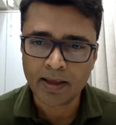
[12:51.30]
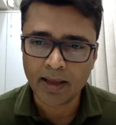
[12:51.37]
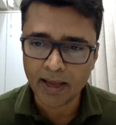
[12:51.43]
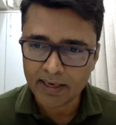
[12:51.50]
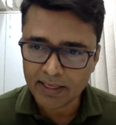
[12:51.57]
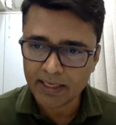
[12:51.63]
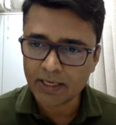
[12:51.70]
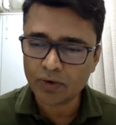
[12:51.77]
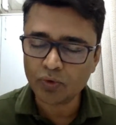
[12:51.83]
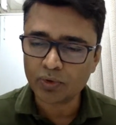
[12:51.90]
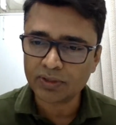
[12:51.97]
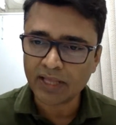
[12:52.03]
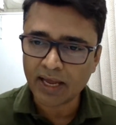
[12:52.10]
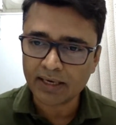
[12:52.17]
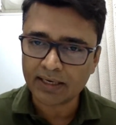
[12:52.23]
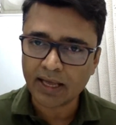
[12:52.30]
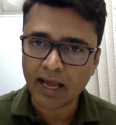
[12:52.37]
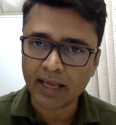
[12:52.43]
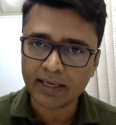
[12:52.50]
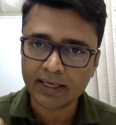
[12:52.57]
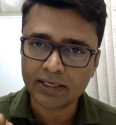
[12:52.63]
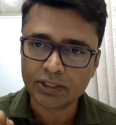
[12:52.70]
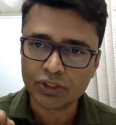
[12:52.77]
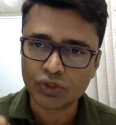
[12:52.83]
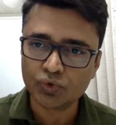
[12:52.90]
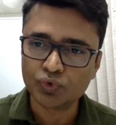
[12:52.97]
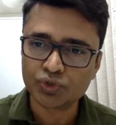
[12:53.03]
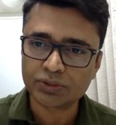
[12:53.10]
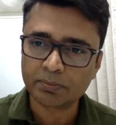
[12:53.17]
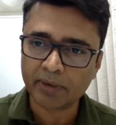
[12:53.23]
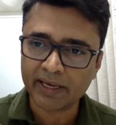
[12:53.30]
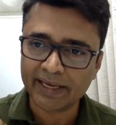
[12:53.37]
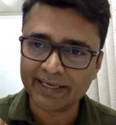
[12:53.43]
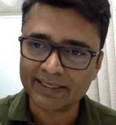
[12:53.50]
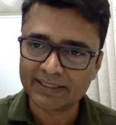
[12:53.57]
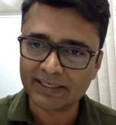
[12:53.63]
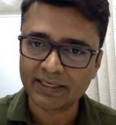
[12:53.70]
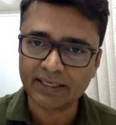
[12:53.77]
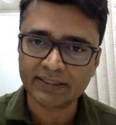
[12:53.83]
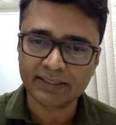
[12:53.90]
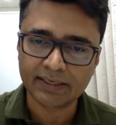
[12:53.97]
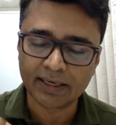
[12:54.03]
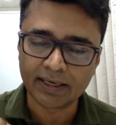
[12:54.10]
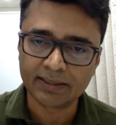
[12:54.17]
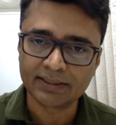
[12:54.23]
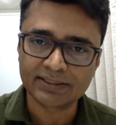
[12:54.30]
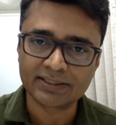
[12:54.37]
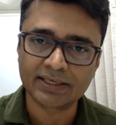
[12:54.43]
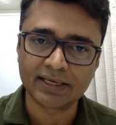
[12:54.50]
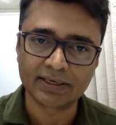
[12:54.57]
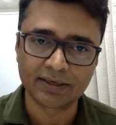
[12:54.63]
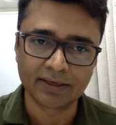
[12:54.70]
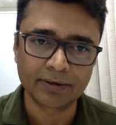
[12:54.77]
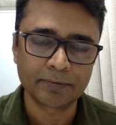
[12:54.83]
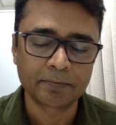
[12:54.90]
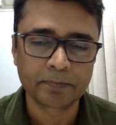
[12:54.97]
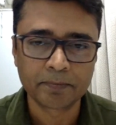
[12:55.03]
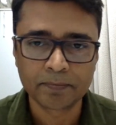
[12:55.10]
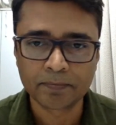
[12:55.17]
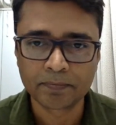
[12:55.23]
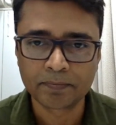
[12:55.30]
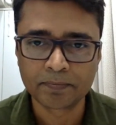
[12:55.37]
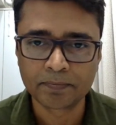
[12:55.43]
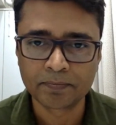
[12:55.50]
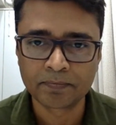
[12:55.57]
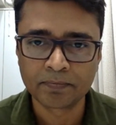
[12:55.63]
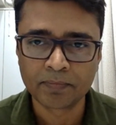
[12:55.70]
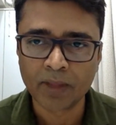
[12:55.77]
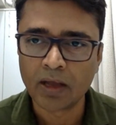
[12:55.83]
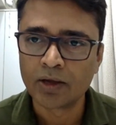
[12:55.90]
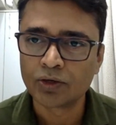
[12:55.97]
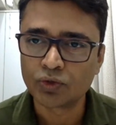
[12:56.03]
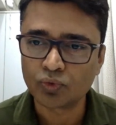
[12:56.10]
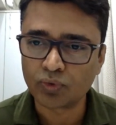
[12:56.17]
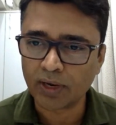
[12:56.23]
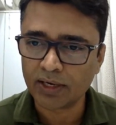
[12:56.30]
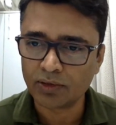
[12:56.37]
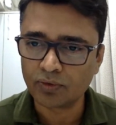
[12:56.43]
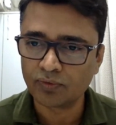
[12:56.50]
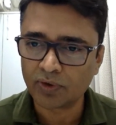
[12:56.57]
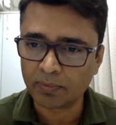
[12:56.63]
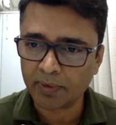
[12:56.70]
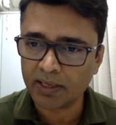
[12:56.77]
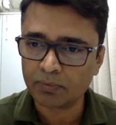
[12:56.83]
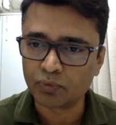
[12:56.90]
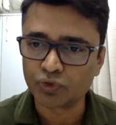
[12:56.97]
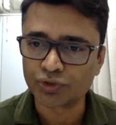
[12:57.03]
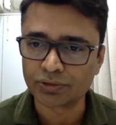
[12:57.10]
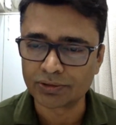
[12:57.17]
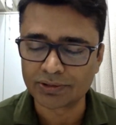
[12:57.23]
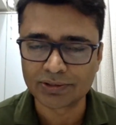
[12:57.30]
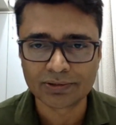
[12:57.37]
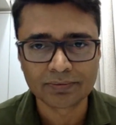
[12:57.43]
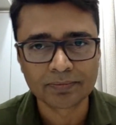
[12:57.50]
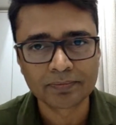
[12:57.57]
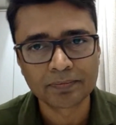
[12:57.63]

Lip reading: An ego that I can use my intellect and understanding to ride over my emotions,